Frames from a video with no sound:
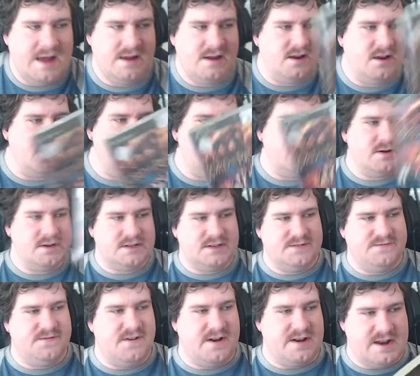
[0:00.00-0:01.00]
You know, it's a
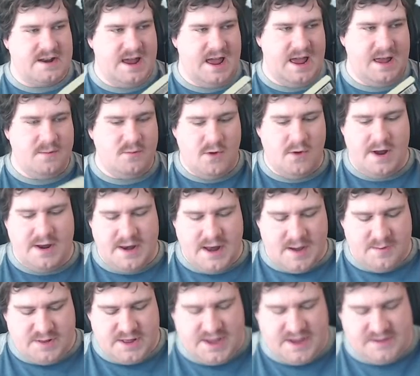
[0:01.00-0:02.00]
fun game. Why
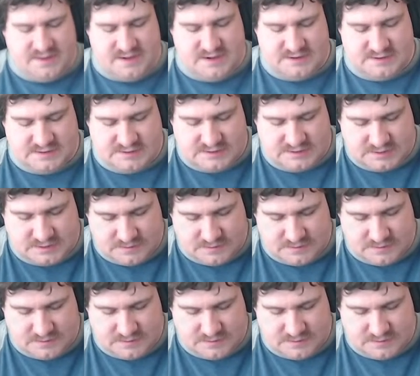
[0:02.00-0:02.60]
not play this?